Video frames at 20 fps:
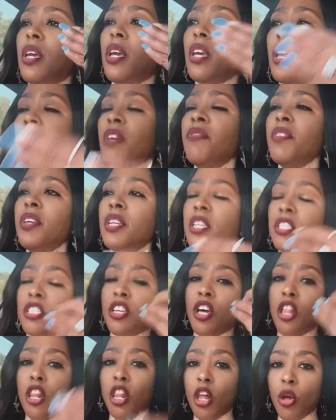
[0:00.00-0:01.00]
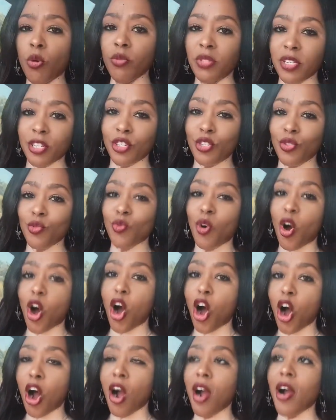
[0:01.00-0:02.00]
even as close as you
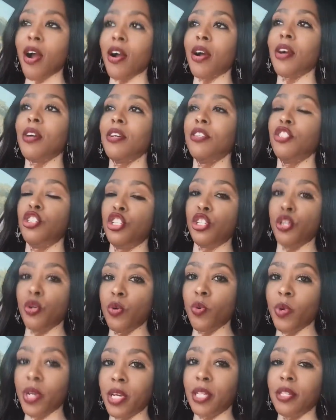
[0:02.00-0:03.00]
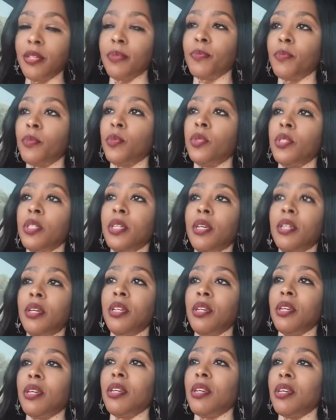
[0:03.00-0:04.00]
are to it,
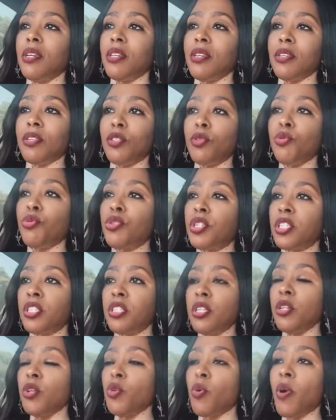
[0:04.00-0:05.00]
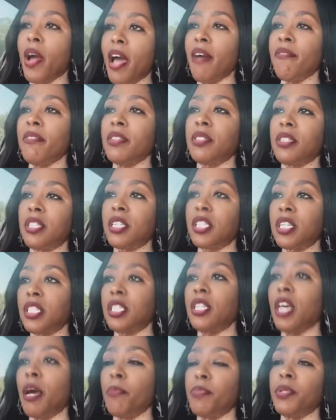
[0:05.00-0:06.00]
you still haven't
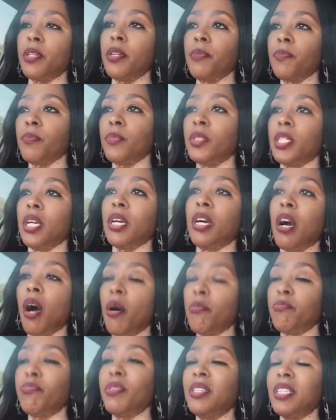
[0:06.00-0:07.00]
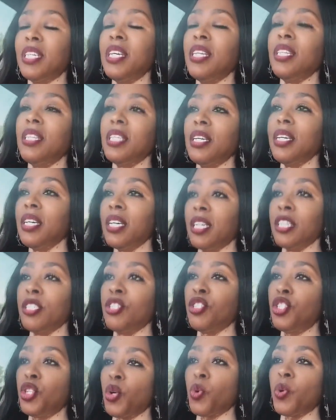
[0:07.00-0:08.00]
stepped completely
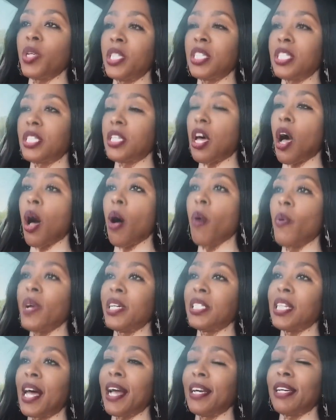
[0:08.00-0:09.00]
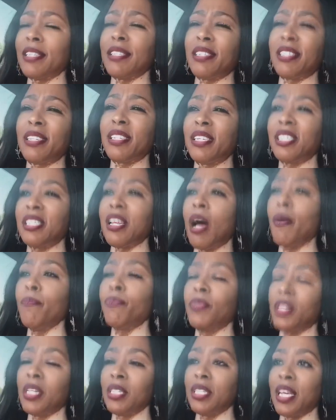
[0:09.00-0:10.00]
into it. It's always like it's
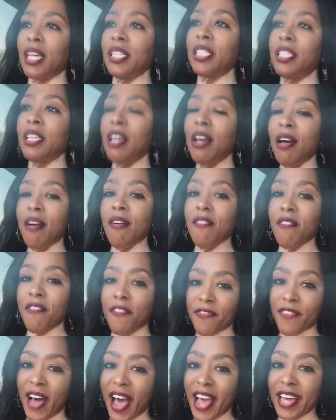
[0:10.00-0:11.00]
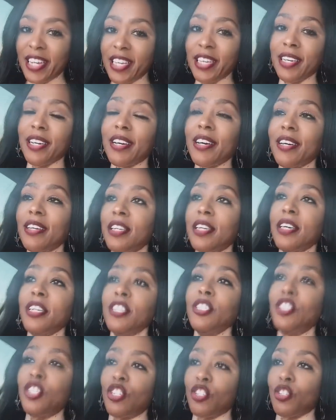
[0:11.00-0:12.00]
something that's fighting
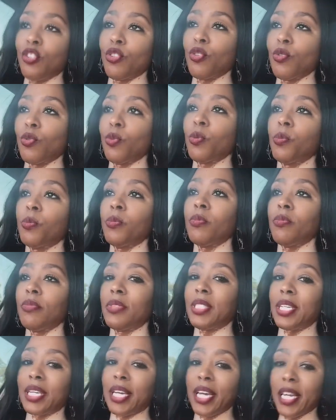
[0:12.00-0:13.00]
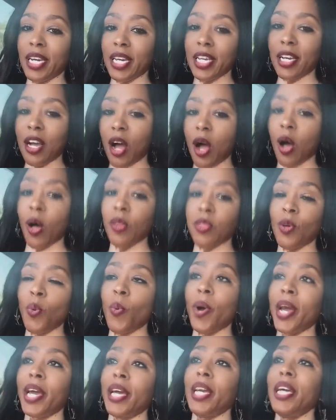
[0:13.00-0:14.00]
against you getting all the
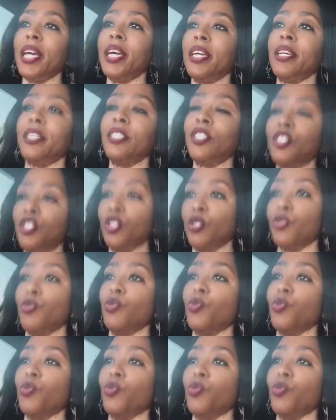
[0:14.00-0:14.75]
way into